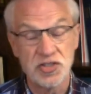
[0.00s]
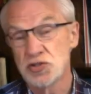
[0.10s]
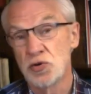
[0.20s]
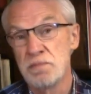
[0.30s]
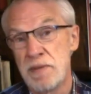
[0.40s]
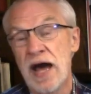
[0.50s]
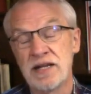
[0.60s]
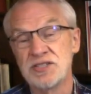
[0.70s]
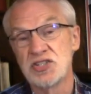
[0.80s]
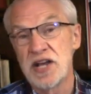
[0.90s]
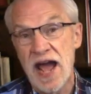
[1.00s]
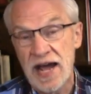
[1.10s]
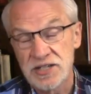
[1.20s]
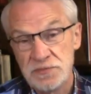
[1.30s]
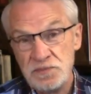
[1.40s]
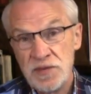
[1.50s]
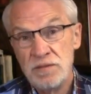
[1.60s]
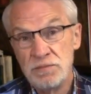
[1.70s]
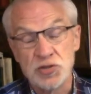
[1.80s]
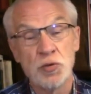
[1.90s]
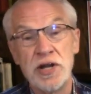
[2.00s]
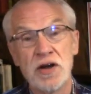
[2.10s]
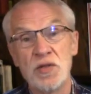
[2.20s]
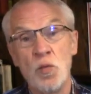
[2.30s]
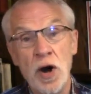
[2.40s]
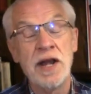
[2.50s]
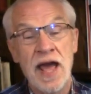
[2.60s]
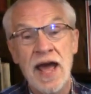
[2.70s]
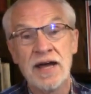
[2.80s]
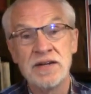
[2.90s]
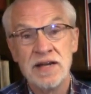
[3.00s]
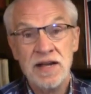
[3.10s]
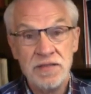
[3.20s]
a sort of balancing act between, on the one hand,